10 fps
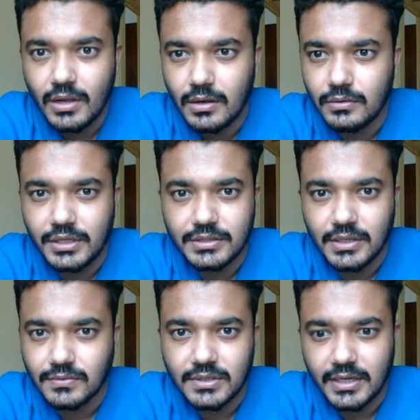Okay,
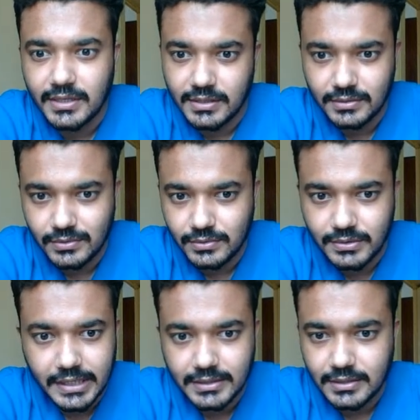sounds like a good
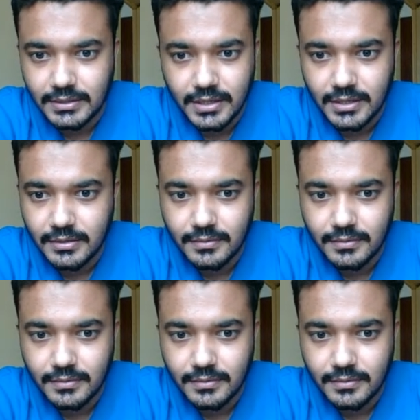title there.